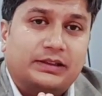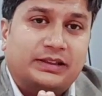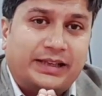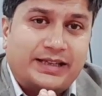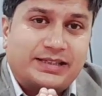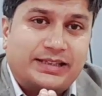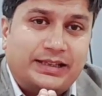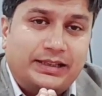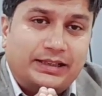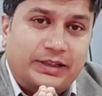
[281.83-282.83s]

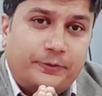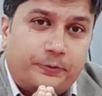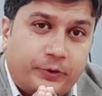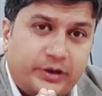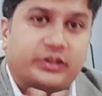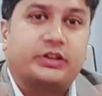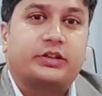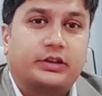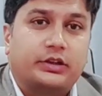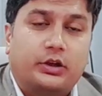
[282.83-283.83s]
testing the
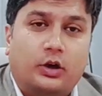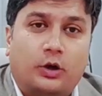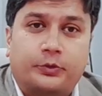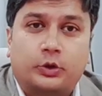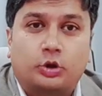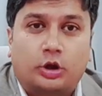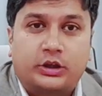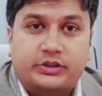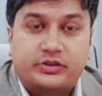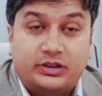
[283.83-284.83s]
width of your
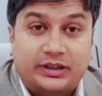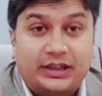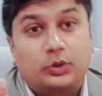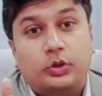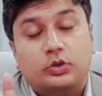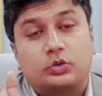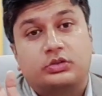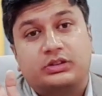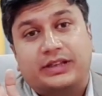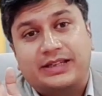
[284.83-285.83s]
knowledge. They are going to
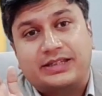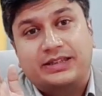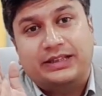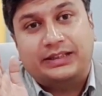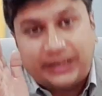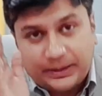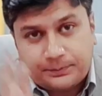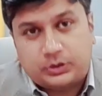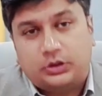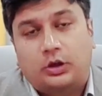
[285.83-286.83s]
test the
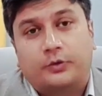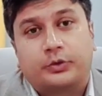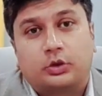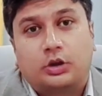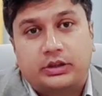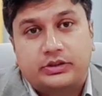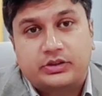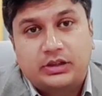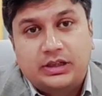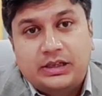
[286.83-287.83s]
depth of your knowledge.
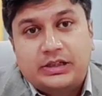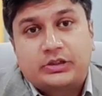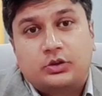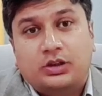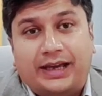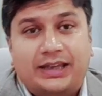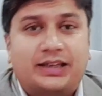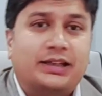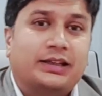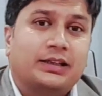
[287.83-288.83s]
So like
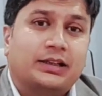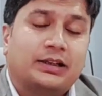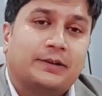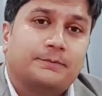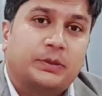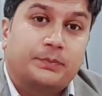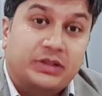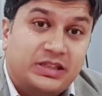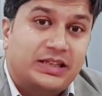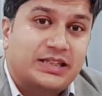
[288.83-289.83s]
in the
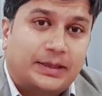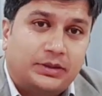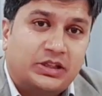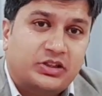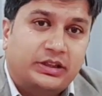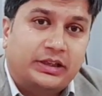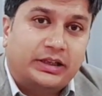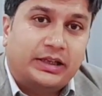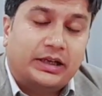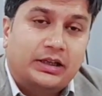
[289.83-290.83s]
PG examination in
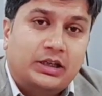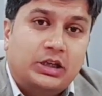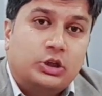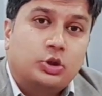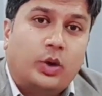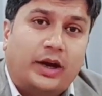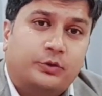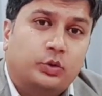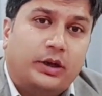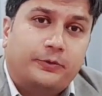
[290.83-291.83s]
India, you have
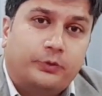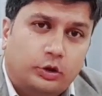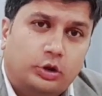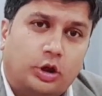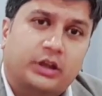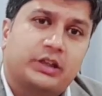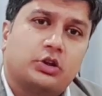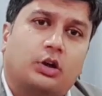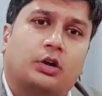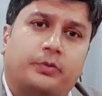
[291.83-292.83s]
to have full knowledge
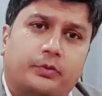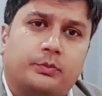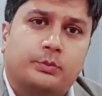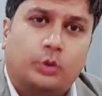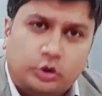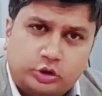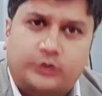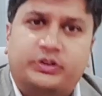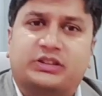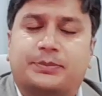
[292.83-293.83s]
of most
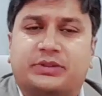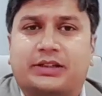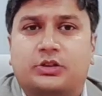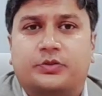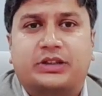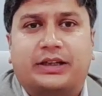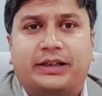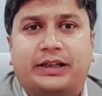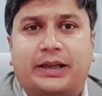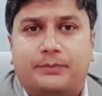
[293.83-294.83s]
of the subjects you
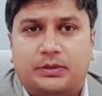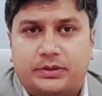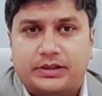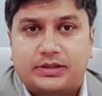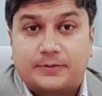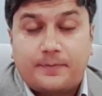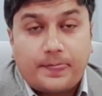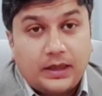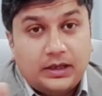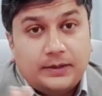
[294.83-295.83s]
studied in MBBS.
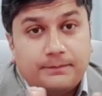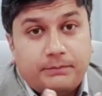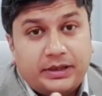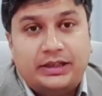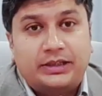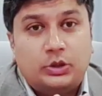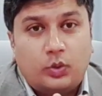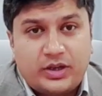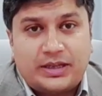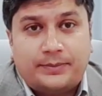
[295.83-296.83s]
But in
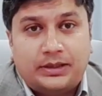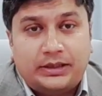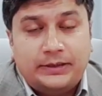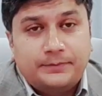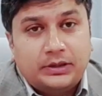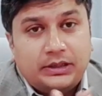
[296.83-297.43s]
USMLE,